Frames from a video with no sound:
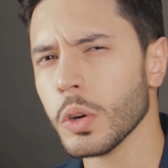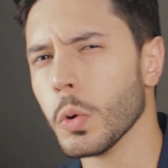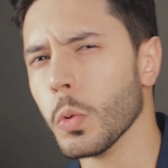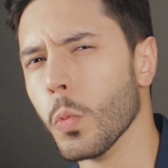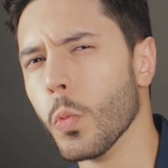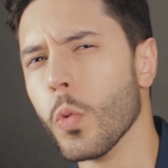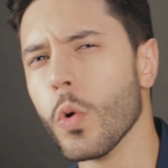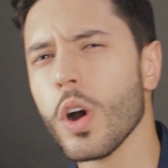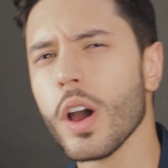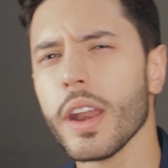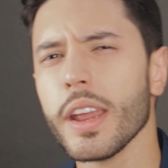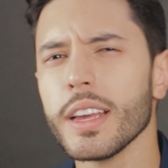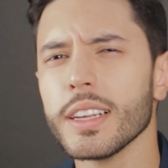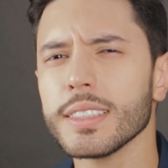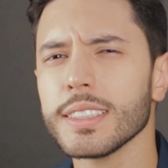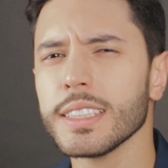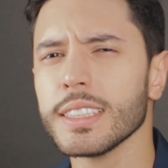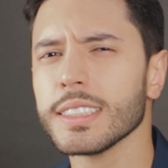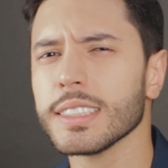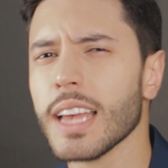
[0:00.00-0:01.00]
what
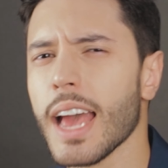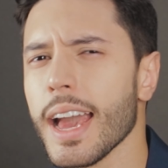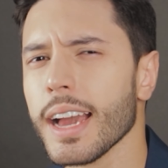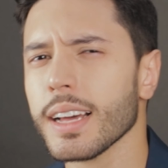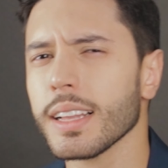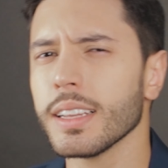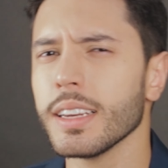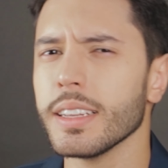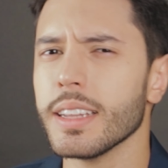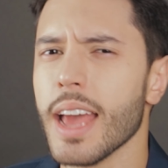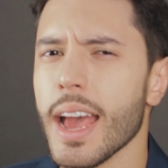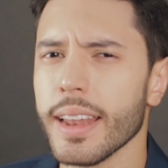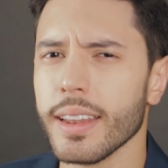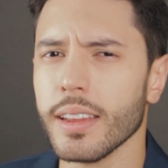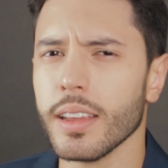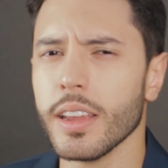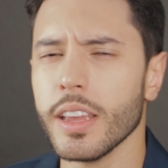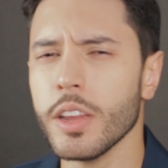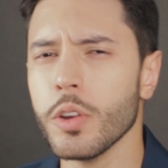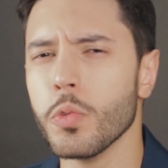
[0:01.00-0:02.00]
is exactly that
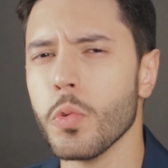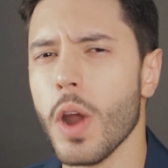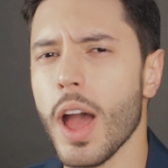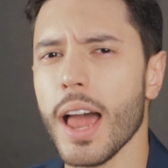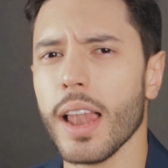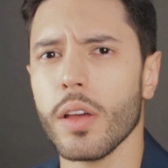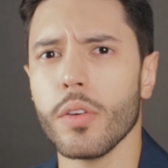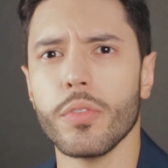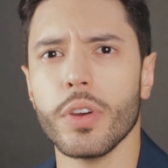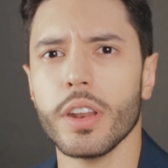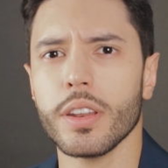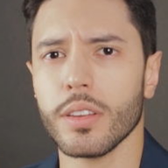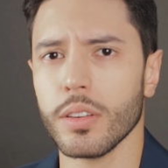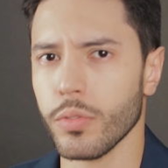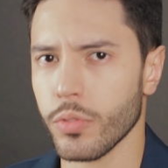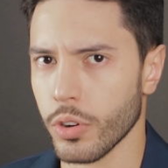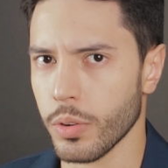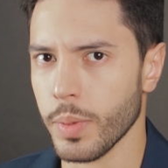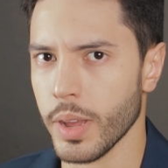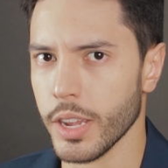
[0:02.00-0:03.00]
irrelevant
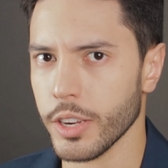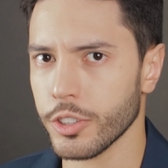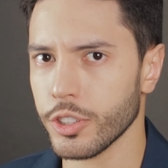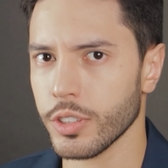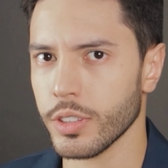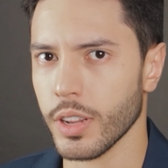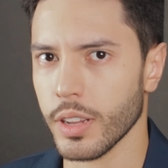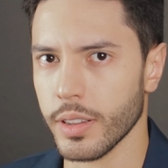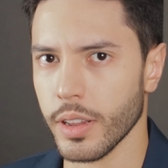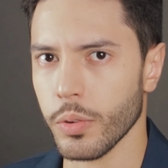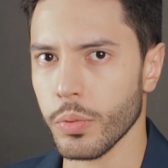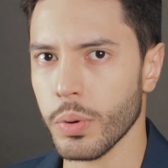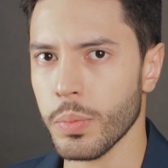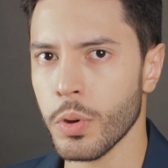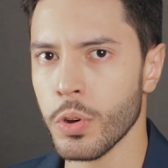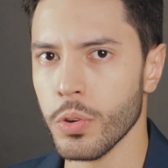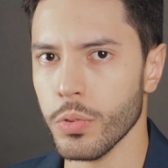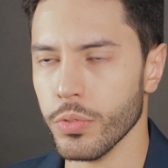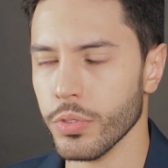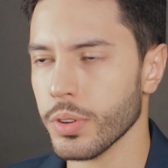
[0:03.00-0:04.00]
information that they
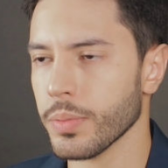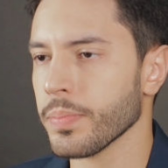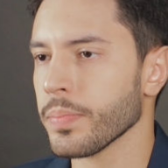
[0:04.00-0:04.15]
removed?